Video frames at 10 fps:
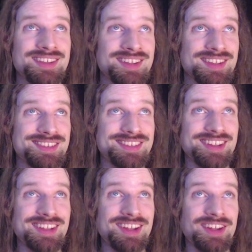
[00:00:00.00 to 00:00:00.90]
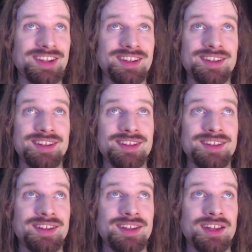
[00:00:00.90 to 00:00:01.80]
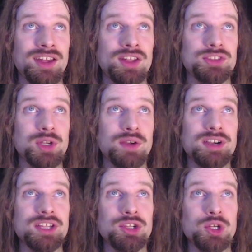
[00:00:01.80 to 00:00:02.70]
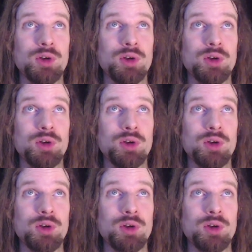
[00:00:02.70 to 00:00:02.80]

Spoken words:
Let's see. Do you have any new